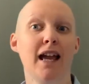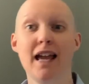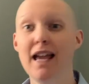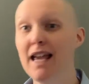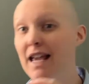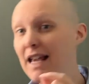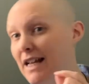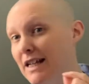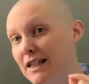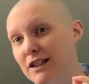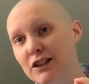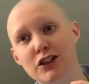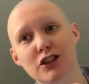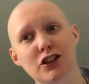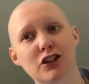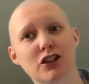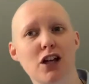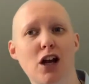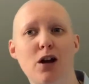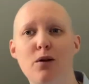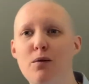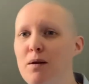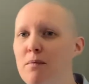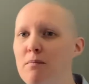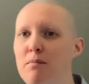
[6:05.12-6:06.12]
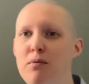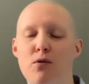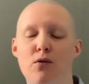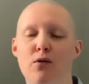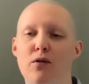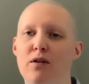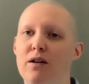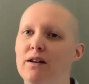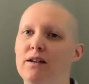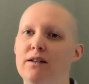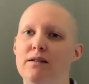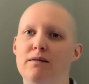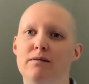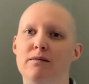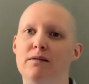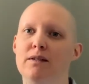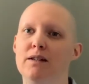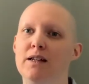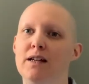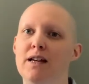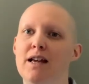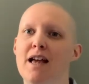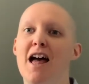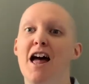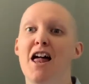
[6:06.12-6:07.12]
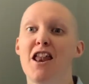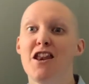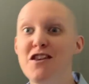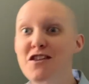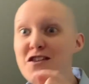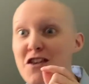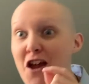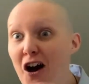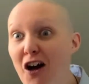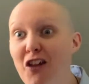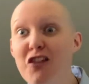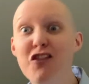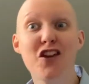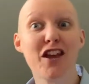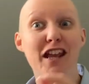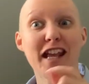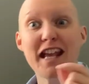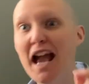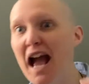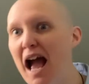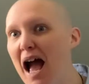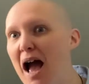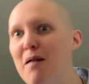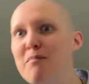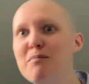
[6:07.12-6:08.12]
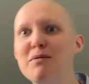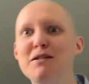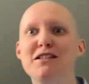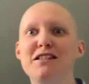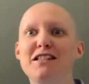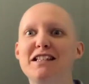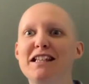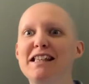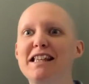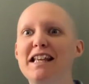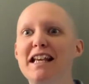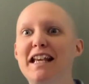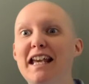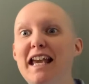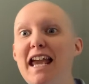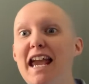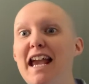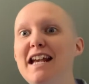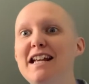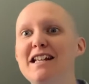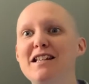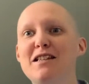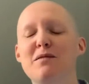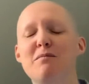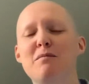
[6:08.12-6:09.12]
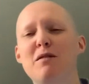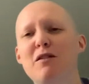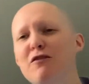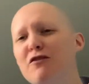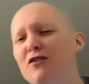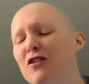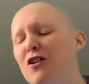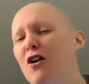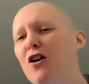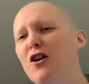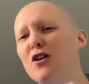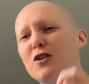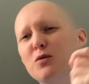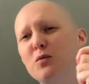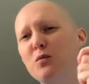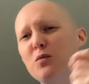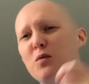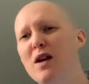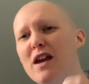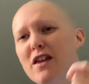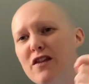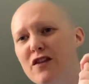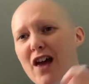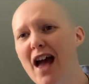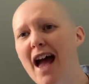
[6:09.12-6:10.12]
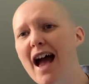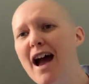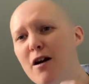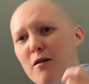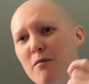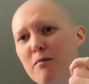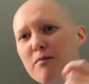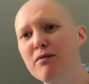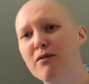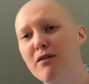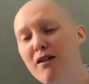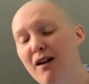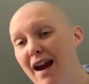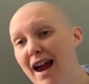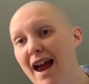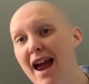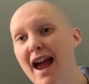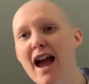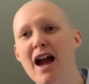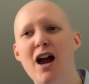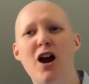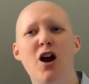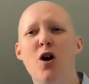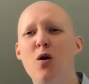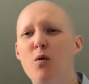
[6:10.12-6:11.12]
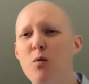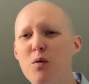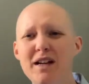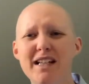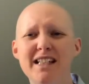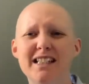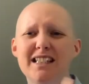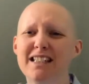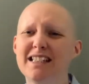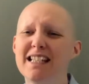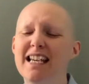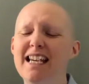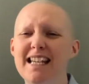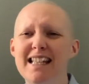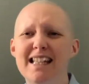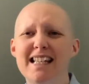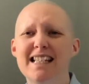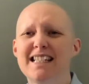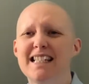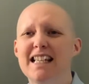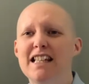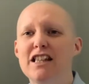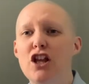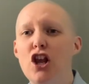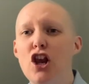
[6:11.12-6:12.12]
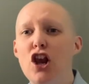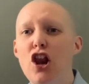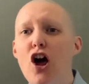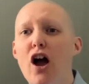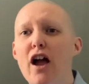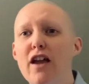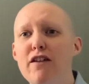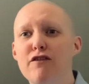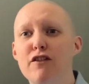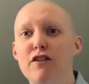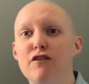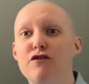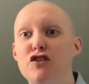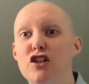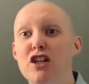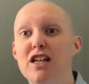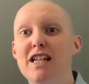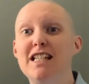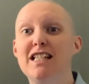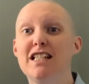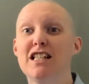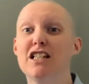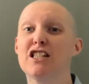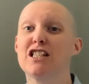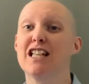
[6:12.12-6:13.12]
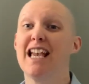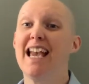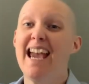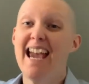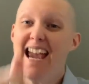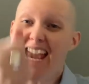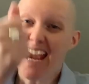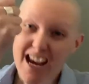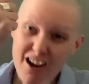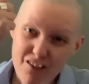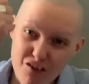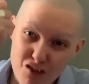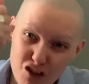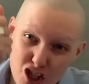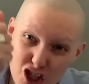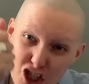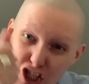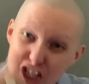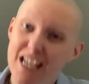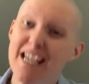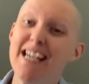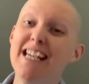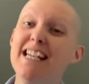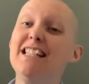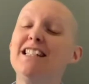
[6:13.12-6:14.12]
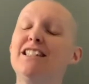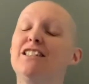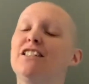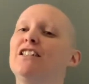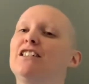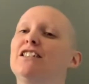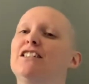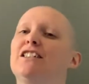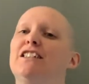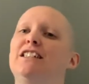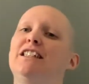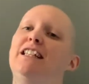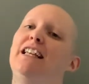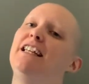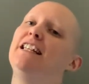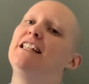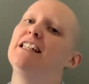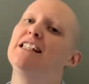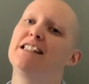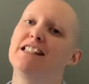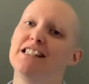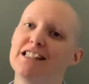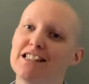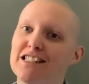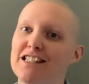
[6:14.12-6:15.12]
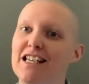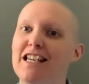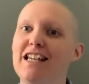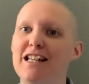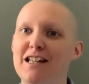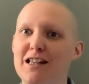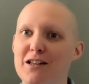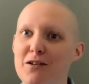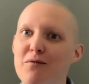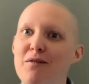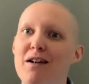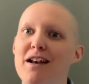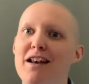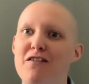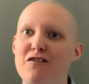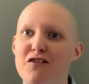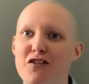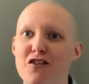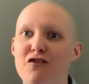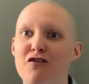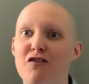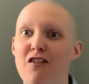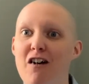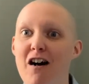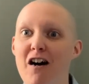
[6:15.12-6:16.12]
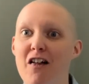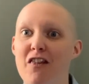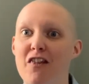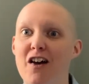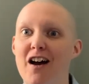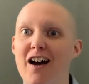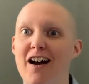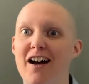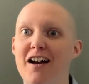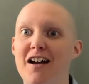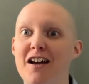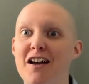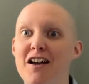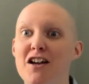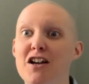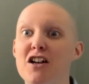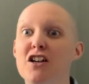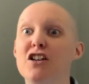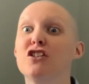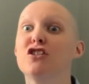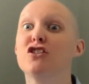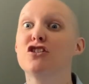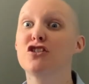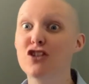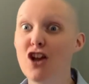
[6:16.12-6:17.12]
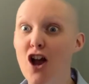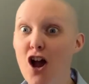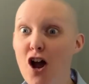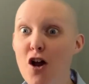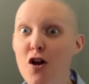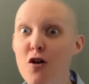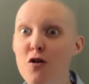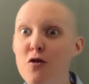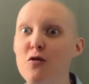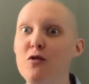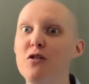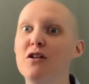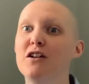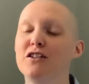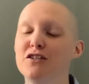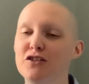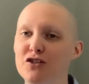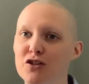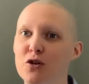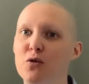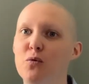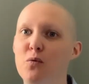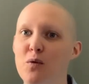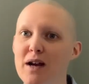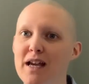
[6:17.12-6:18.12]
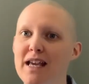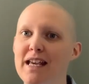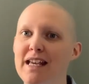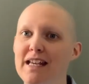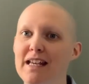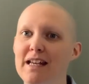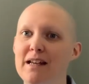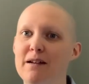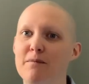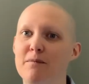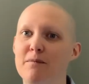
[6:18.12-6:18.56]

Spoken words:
It's so important. Nothing happens in the kingdom of God without prayer. We see this in the life of Jesus. If Jesus needed to seek the will of the Father, so do we.